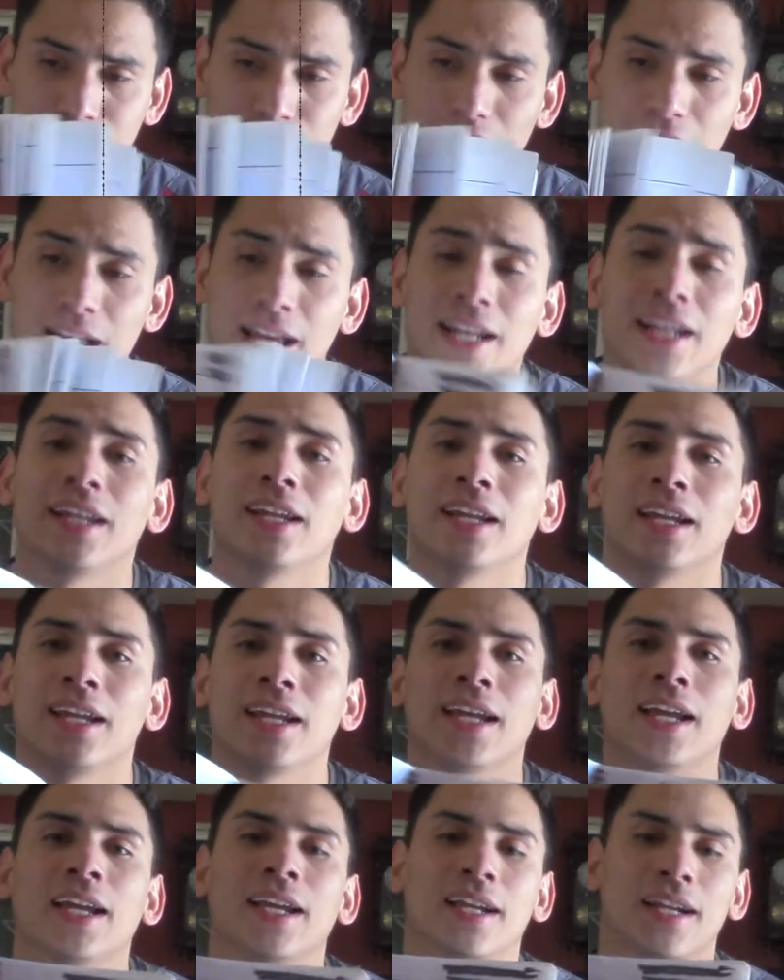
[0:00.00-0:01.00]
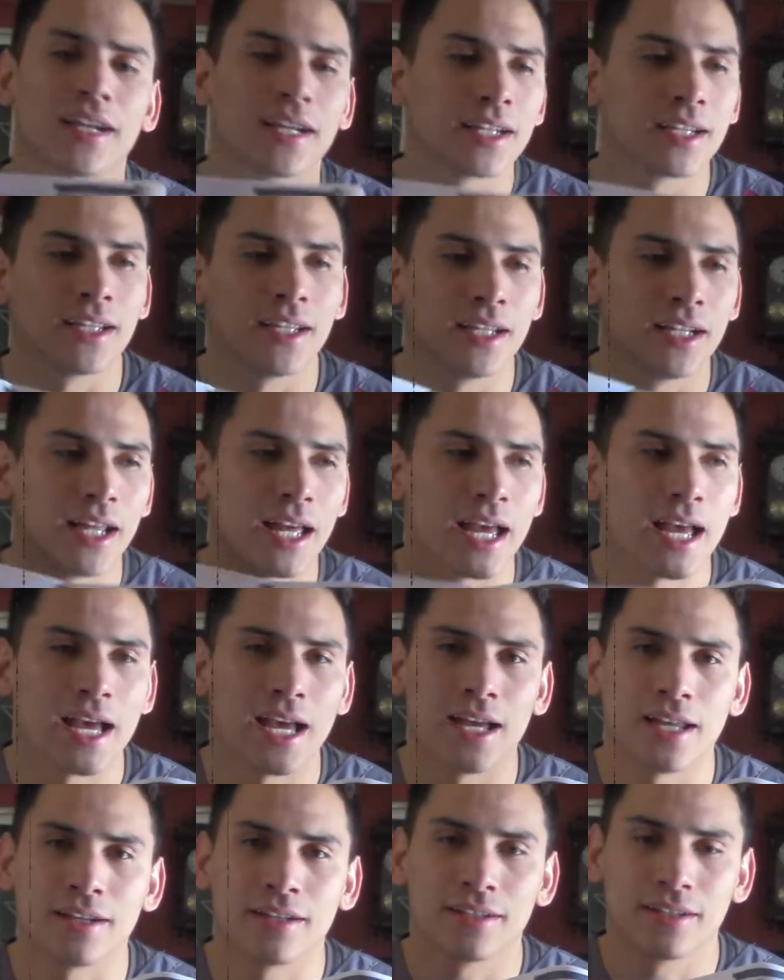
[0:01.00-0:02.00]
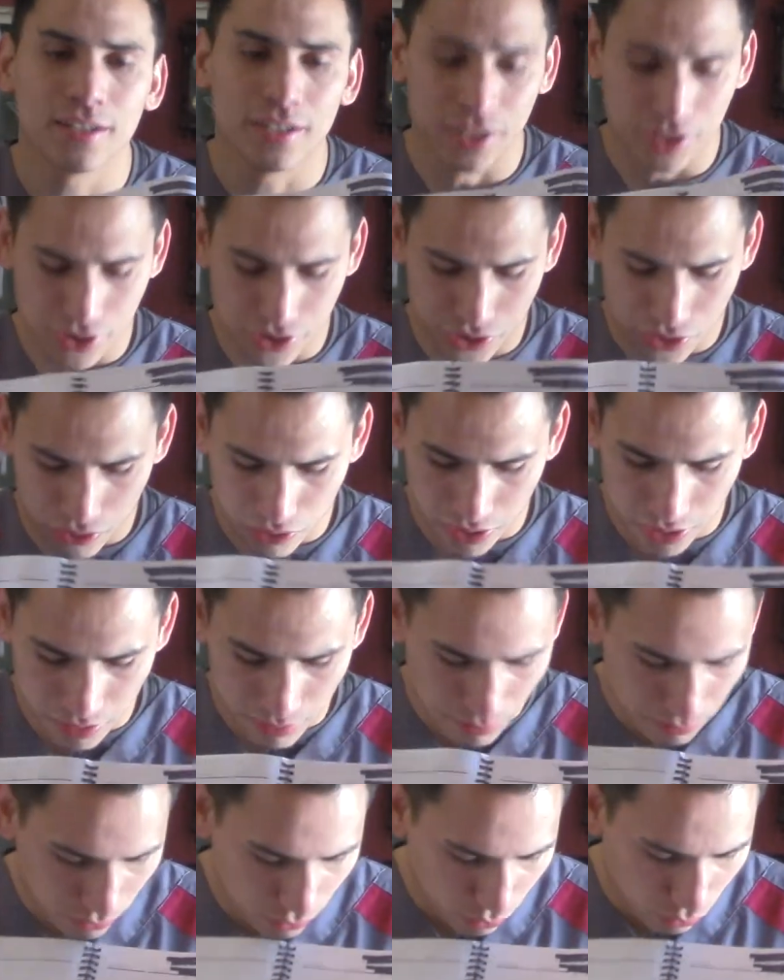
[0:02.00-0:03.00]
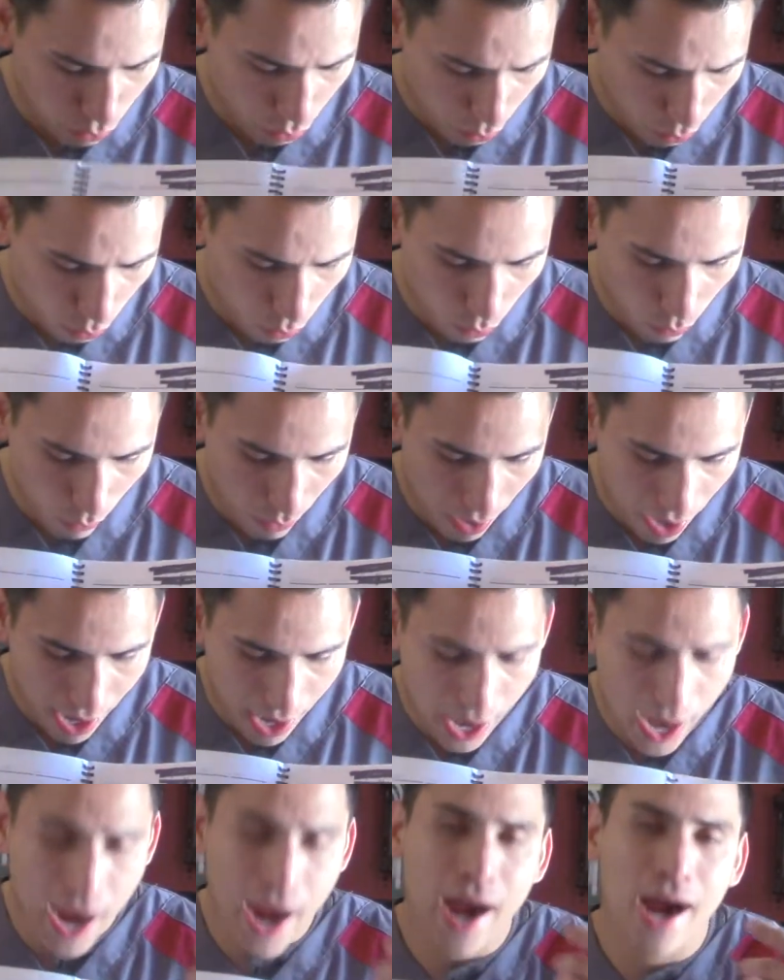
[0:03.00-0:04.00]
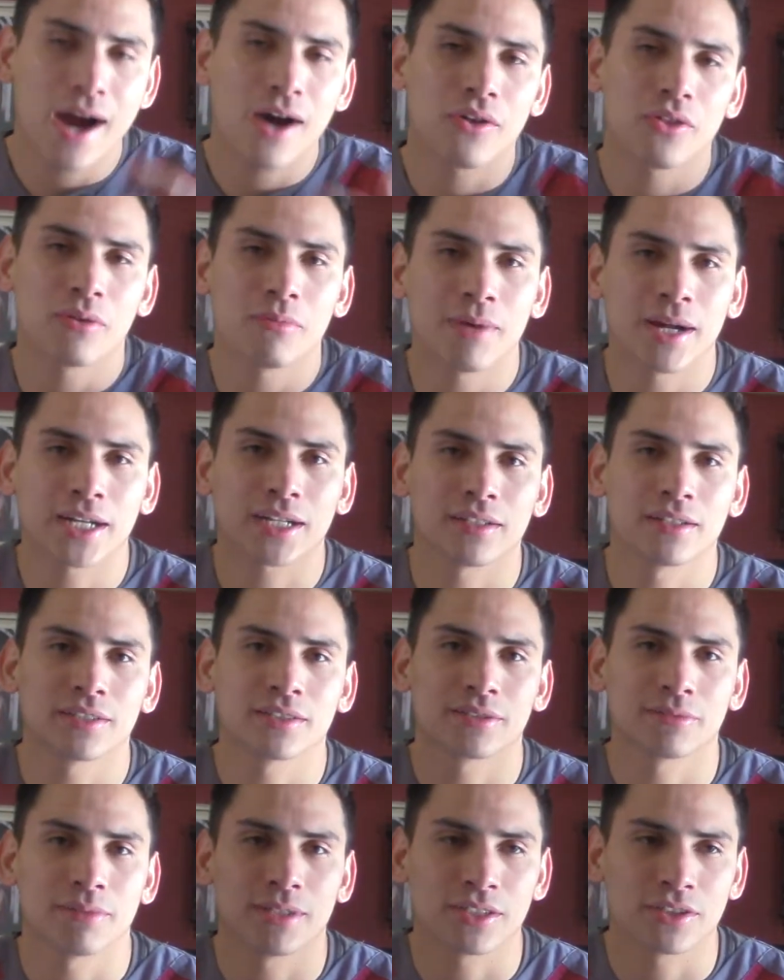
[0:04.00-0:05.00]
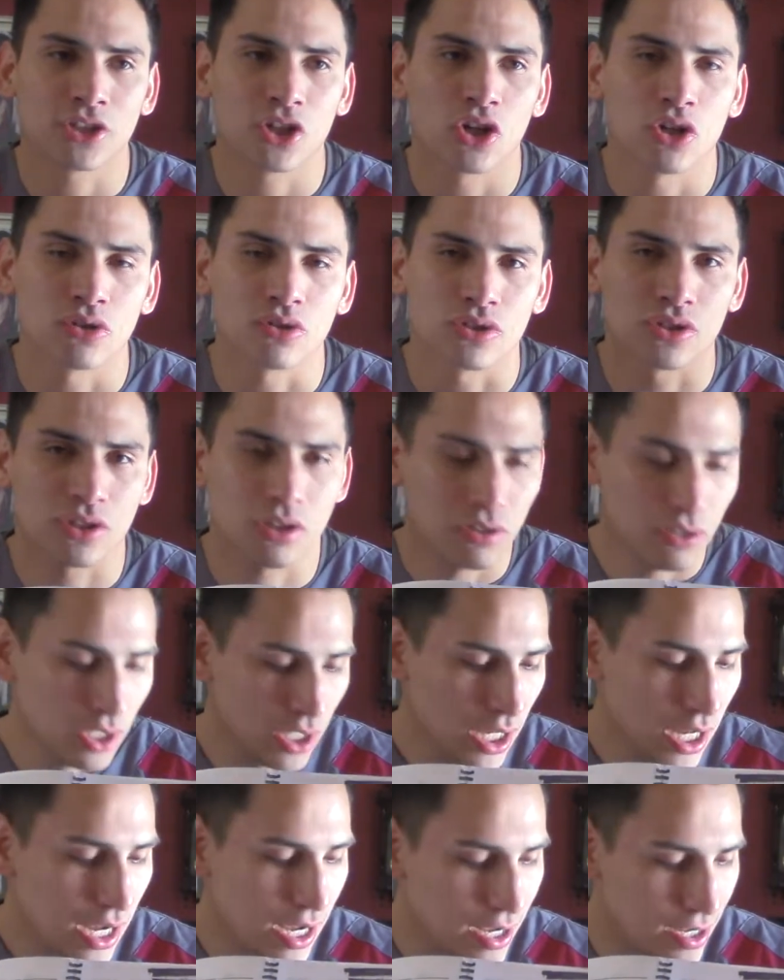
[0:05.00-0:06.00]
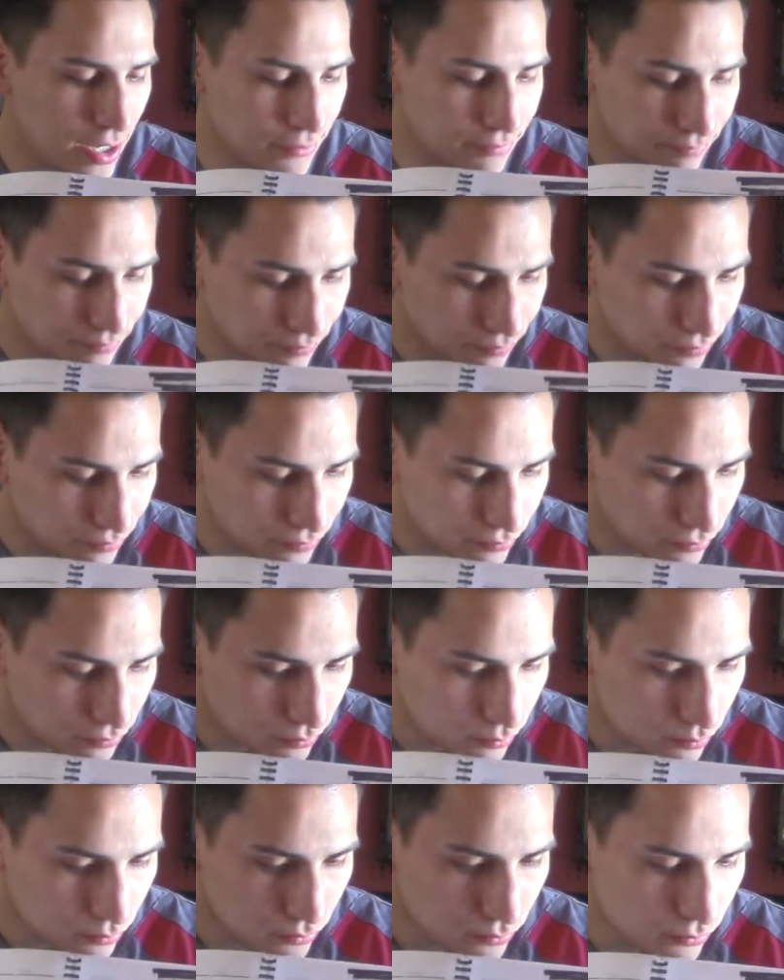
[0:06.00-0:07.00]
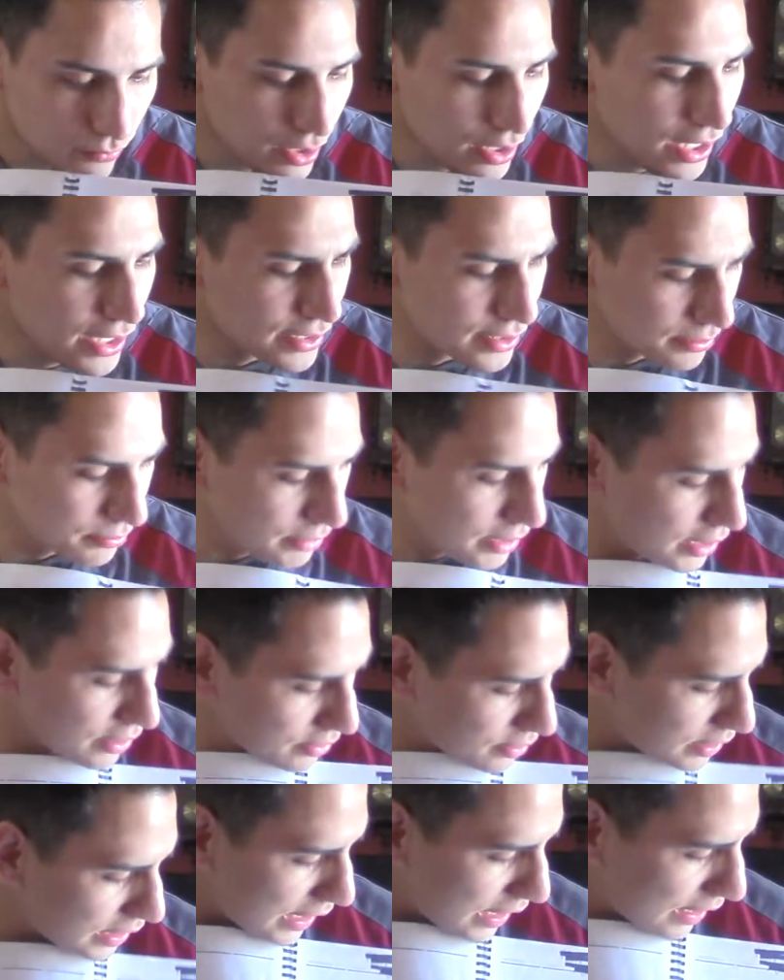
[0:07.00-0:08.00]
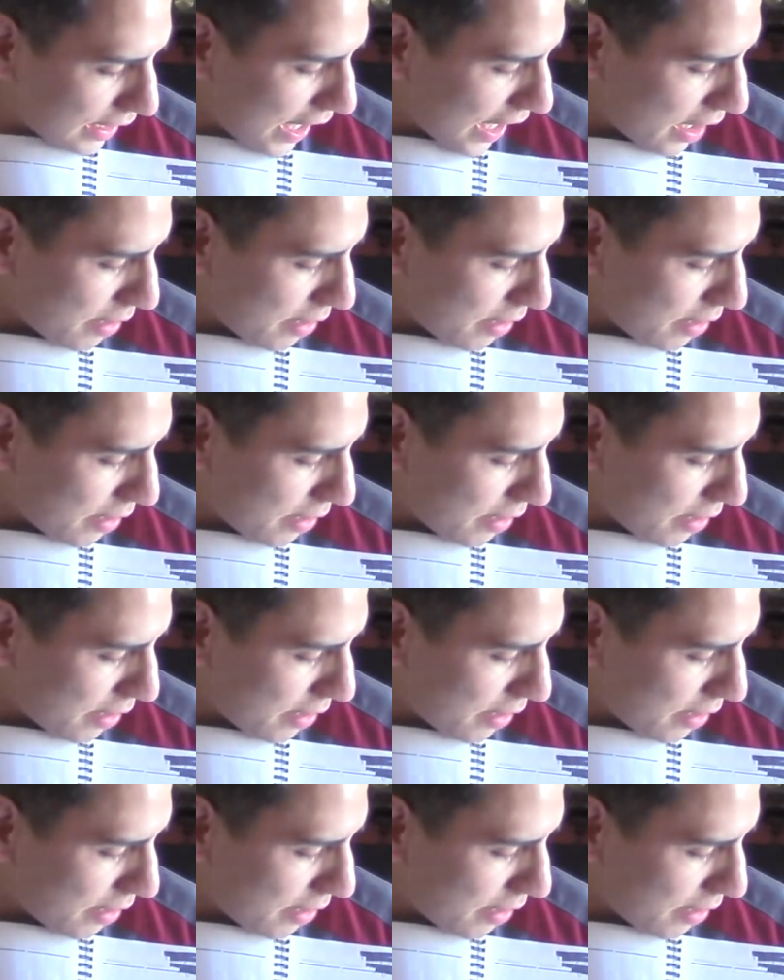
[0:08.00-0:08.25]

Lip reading: edit it and cut it and show them how the microorganism has grown. So that's something else that I like